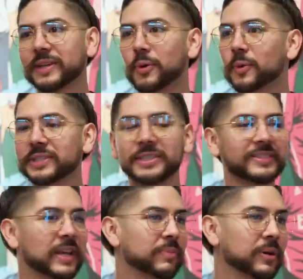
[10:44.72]
I'm always gonna
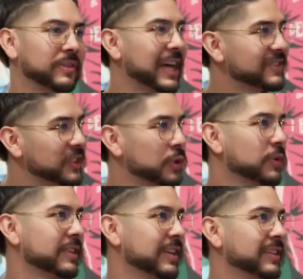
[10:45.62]
say both. That's the
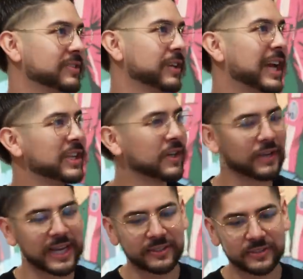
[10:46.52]
correct answer. Any
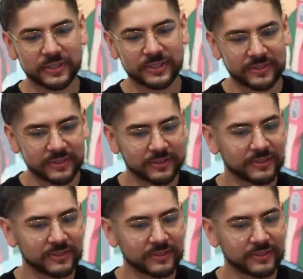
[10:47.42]
other answer is